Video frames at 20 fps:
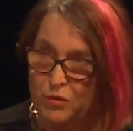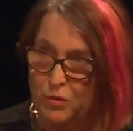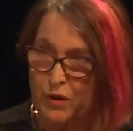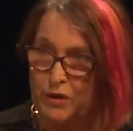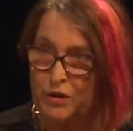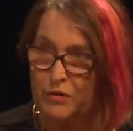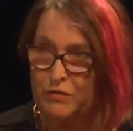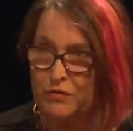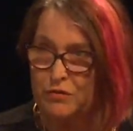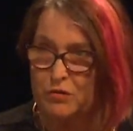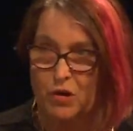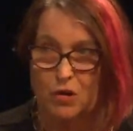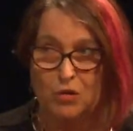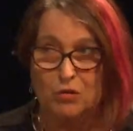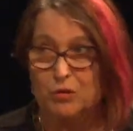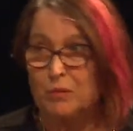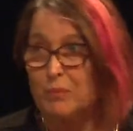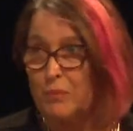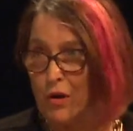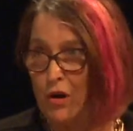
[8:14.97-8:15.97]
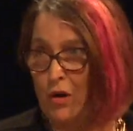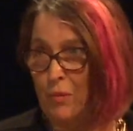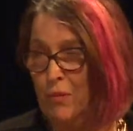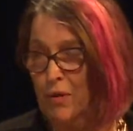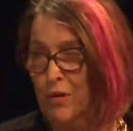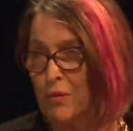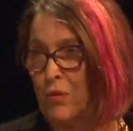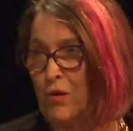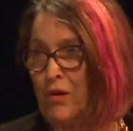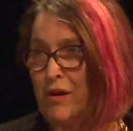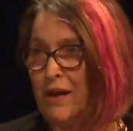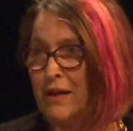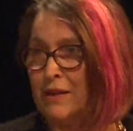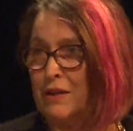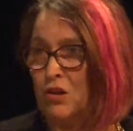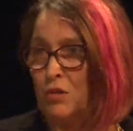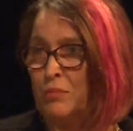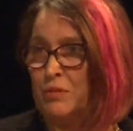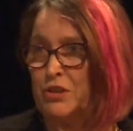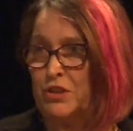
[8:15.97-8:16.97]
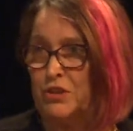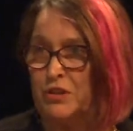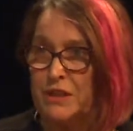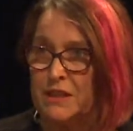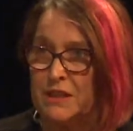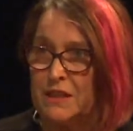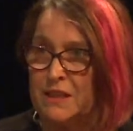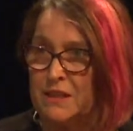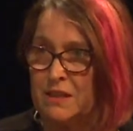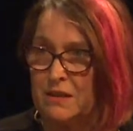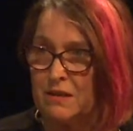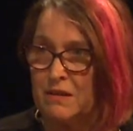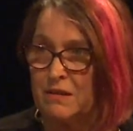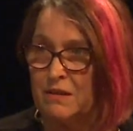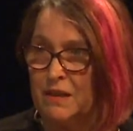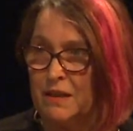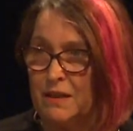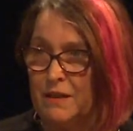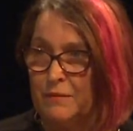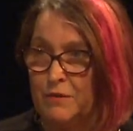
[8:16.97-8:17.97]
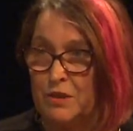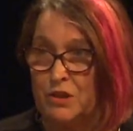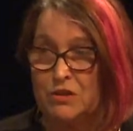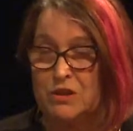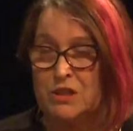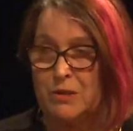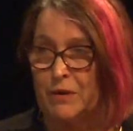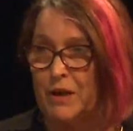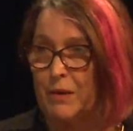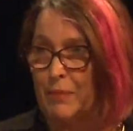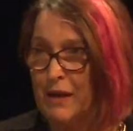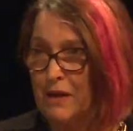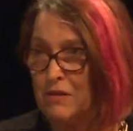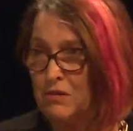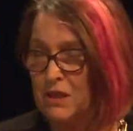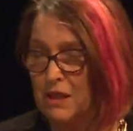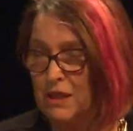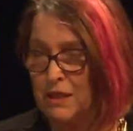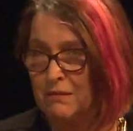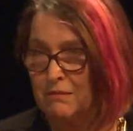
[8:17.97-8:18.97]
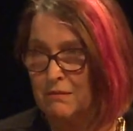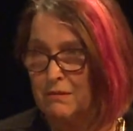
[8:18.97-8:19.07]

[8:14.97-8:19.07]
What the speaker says: wonderful golden moment where I had the opportunity to do something about it.